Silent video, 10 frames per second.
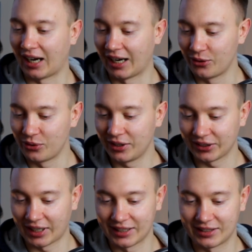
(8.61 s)
I
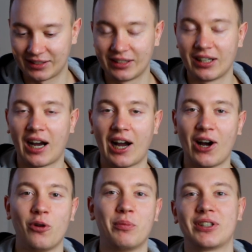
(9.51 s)
realized
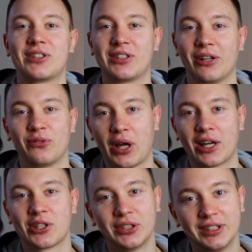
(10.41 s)
how much stuff you
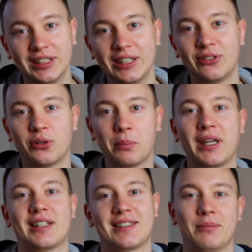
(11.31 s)
actually need to
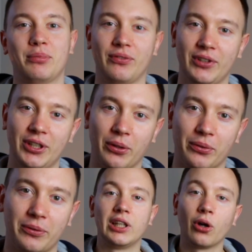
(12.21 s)
make simple videos.